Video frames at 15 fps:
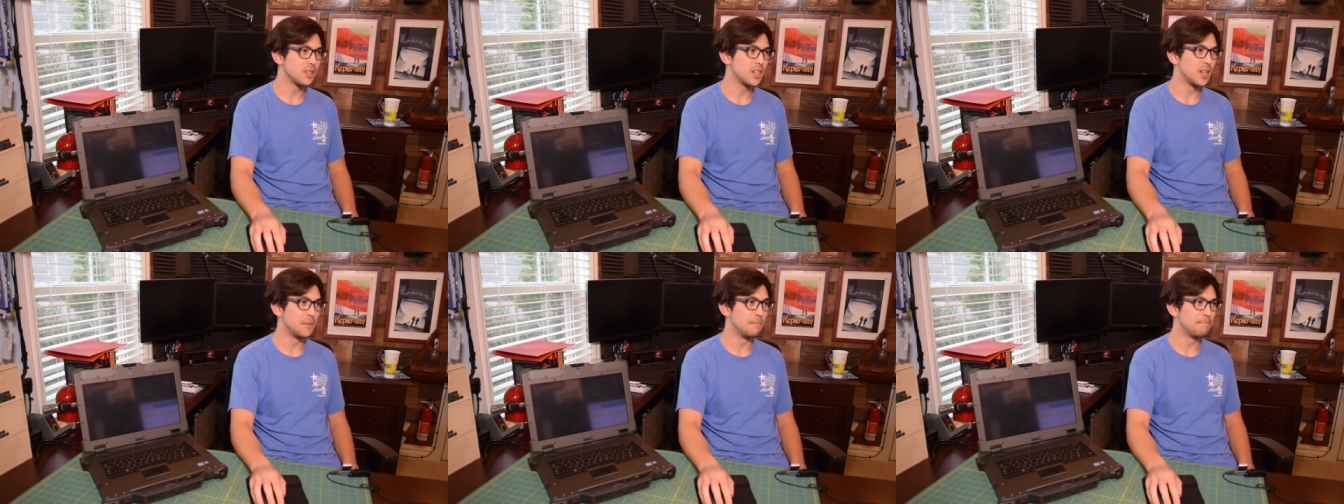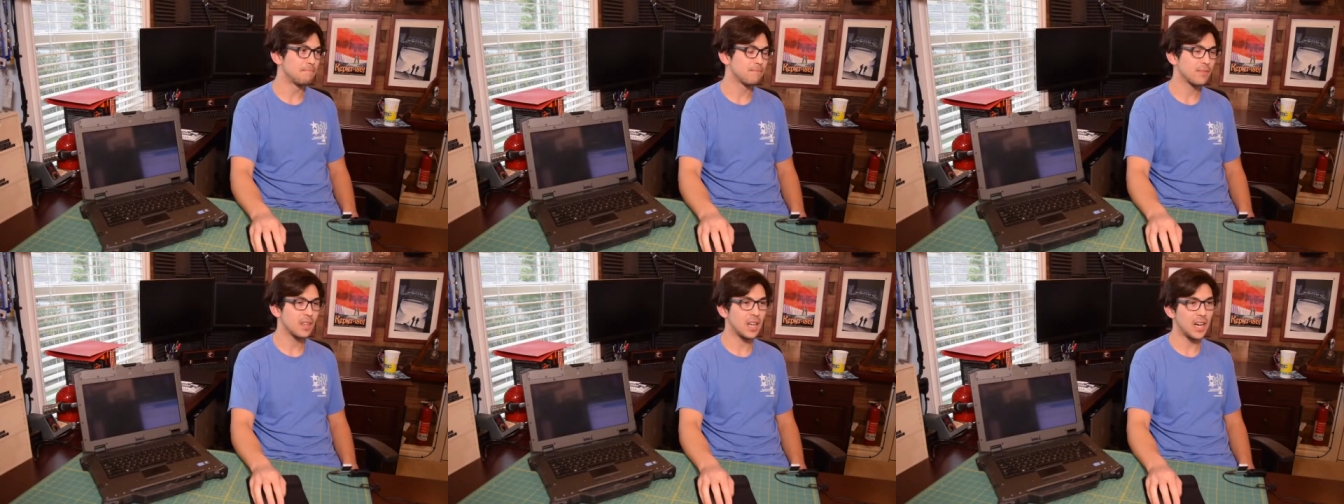Um,
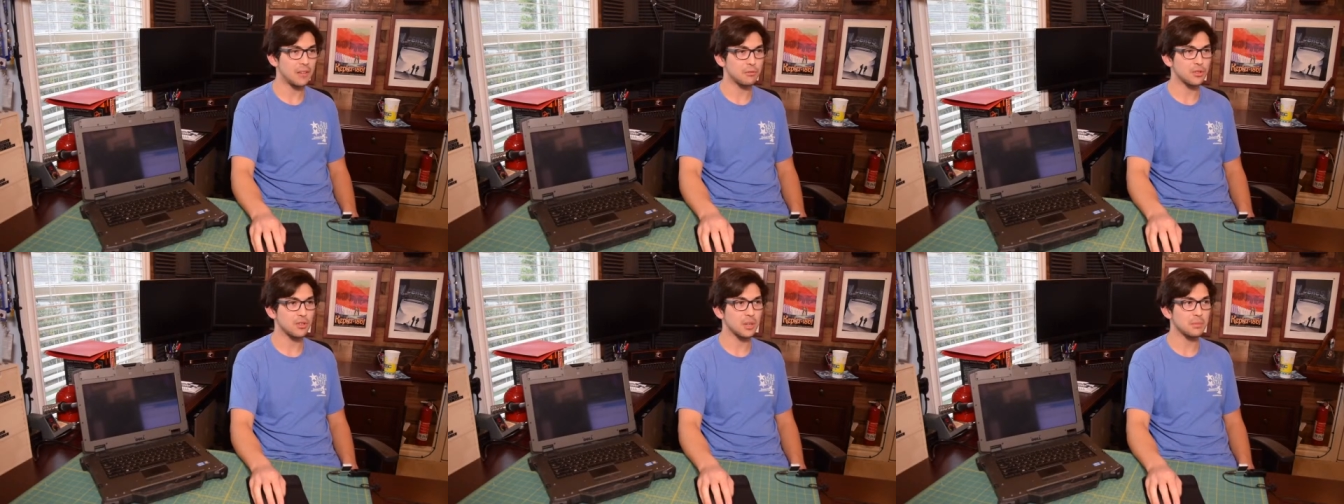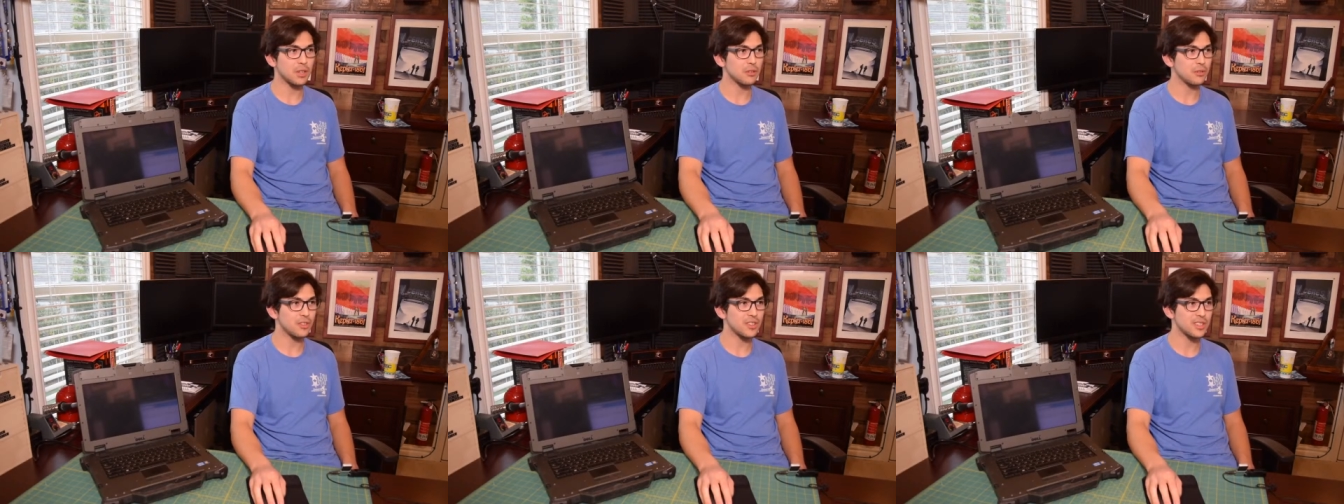after I'm
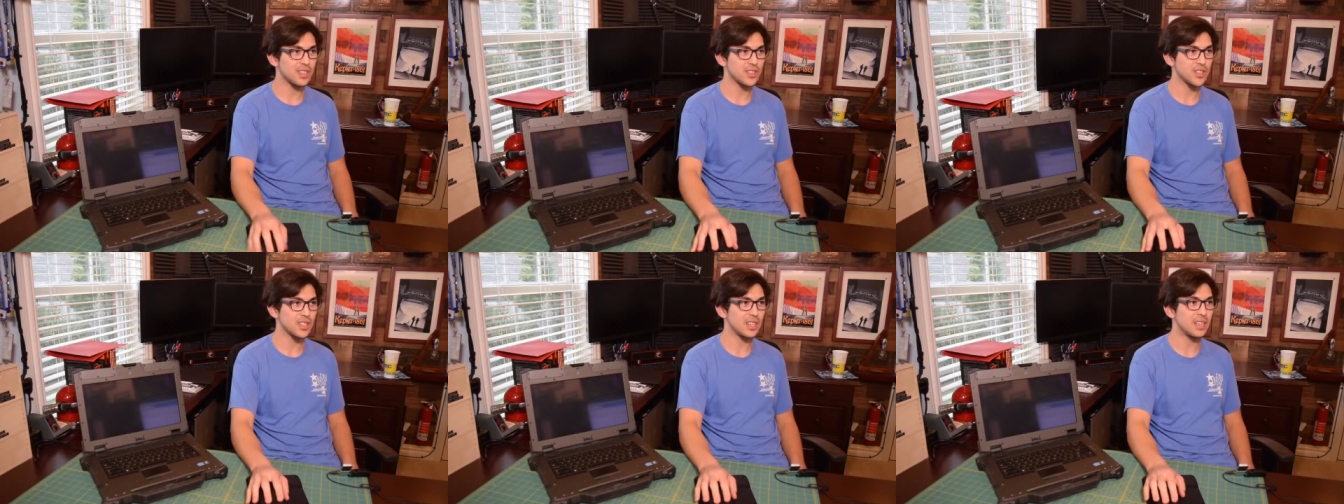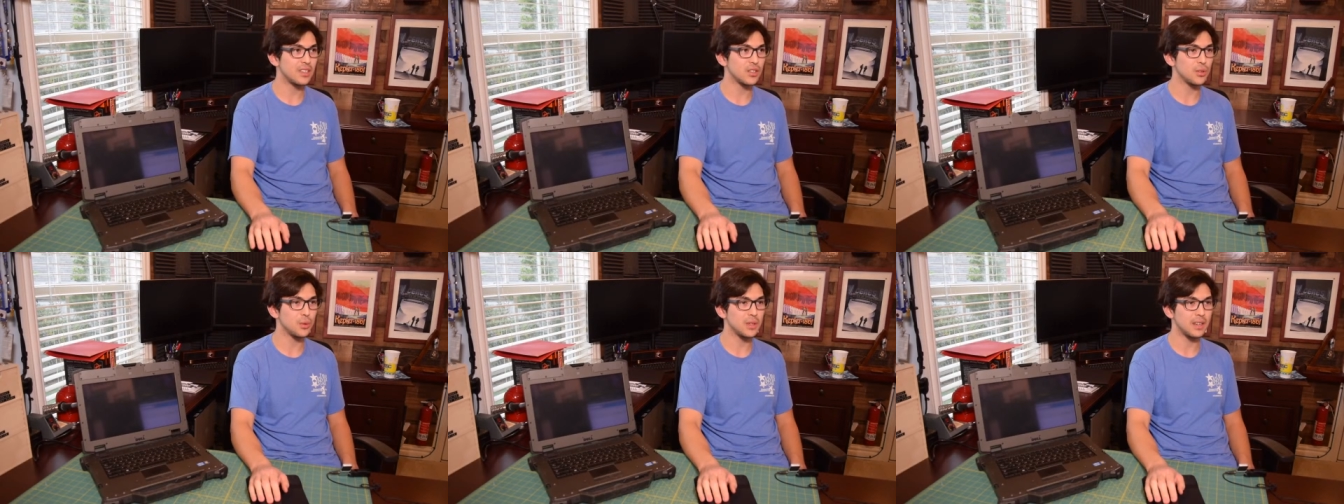done with this, I just
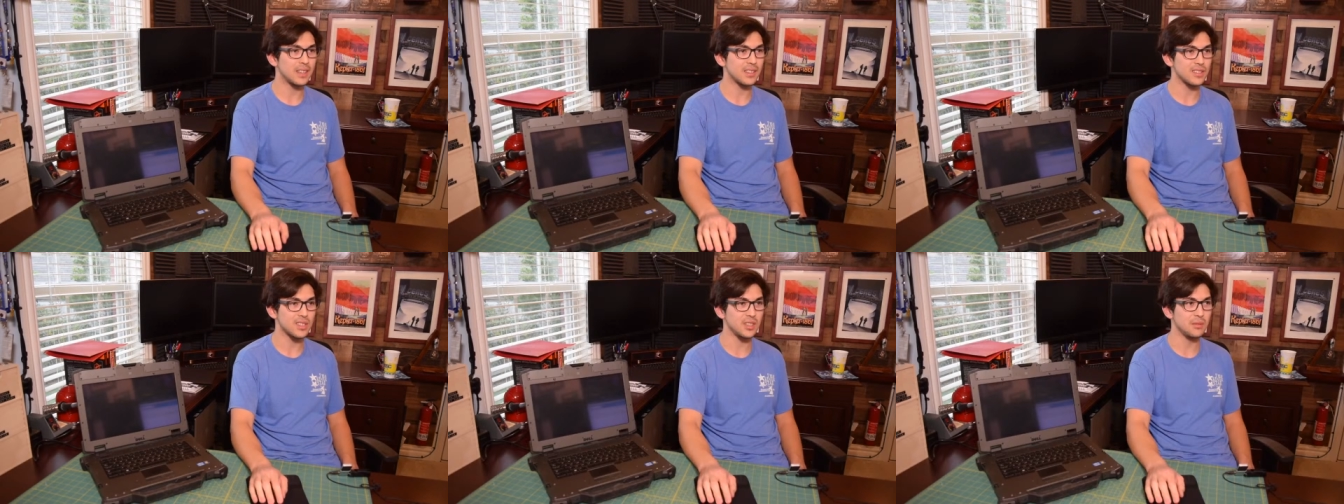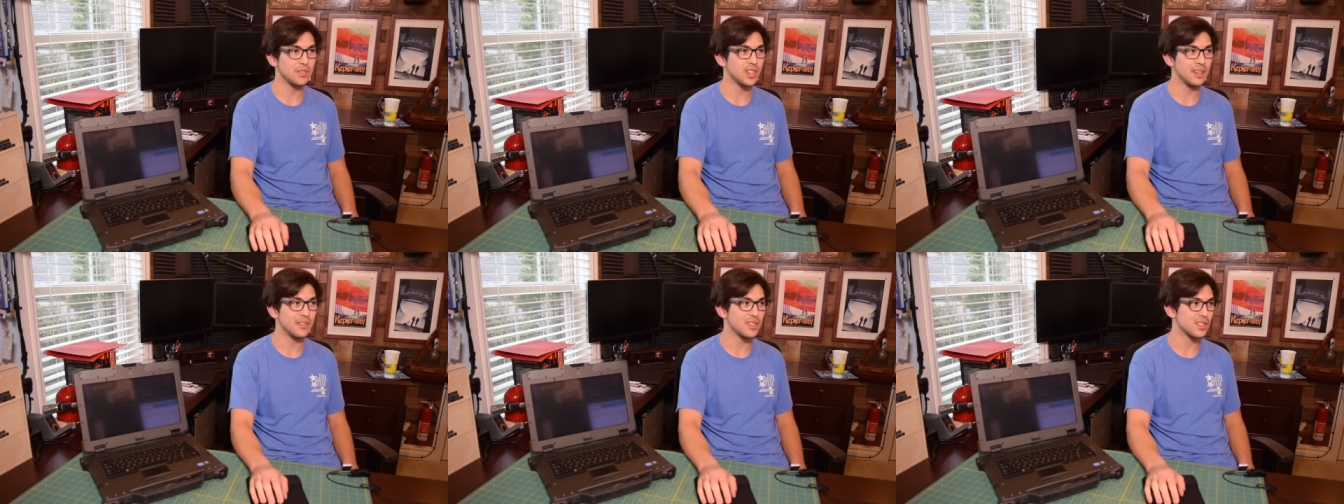can't do it at the same
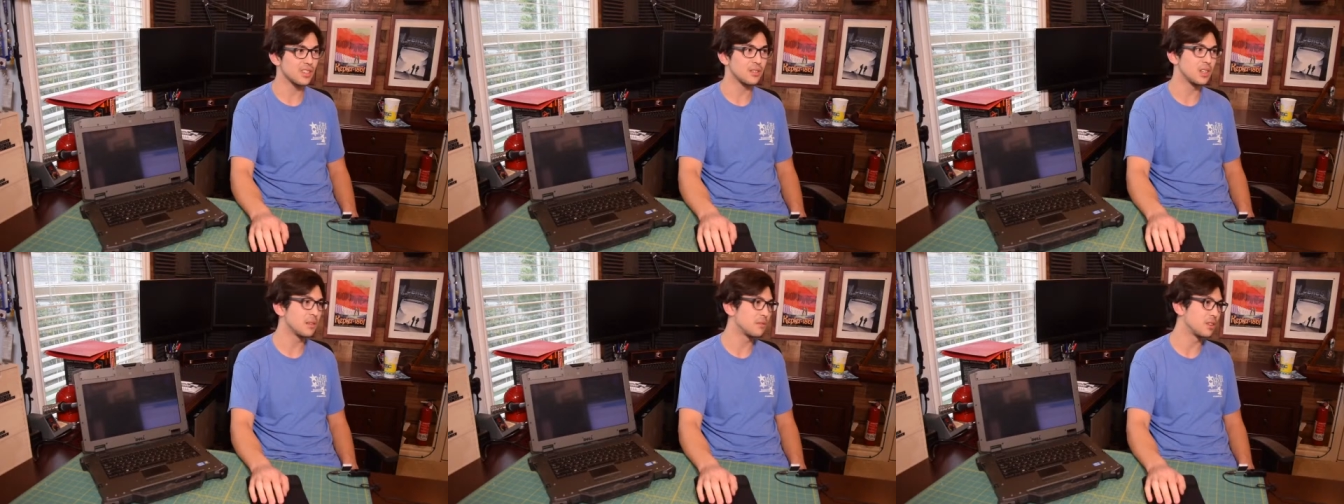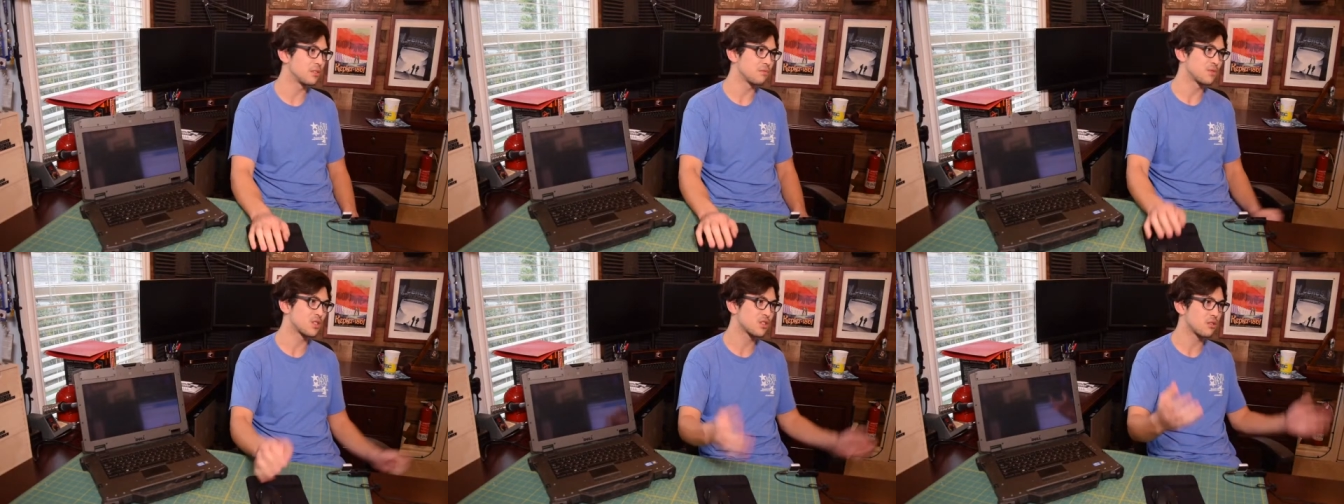time because I don't have
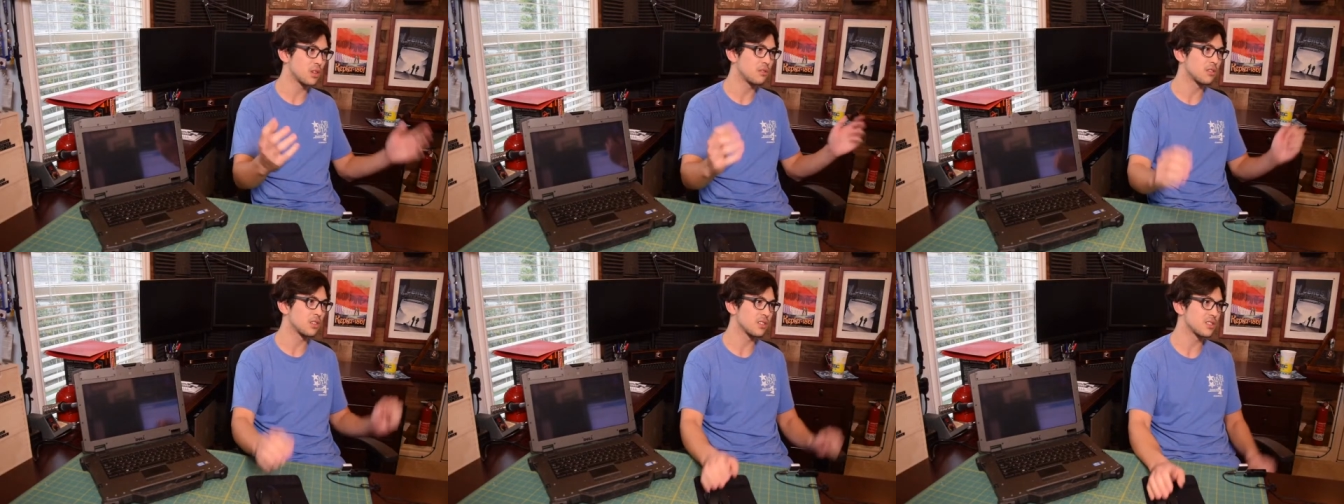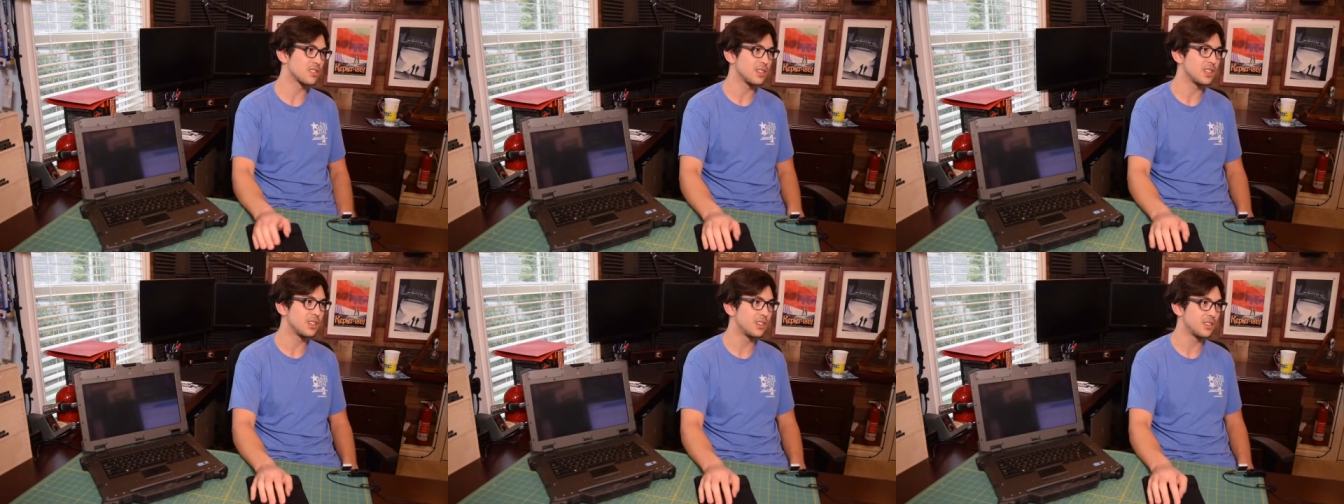enough screen real
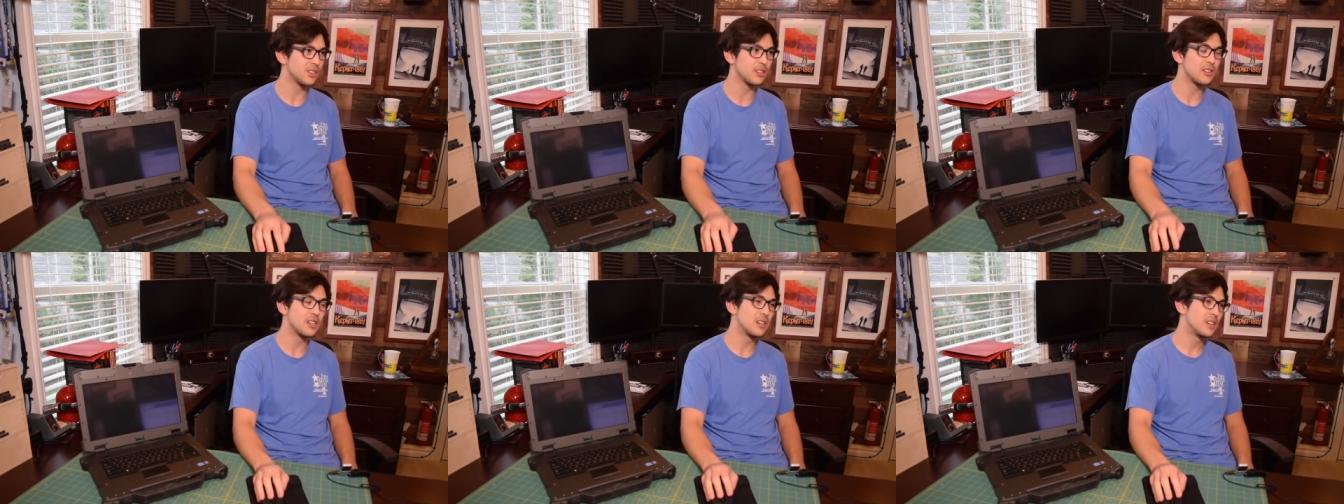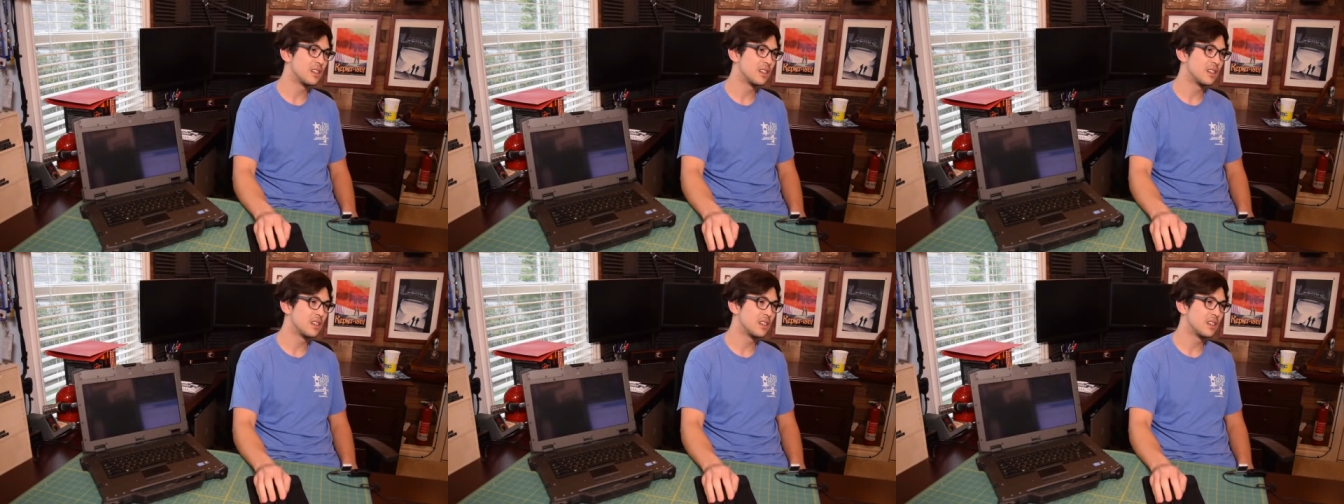estate here.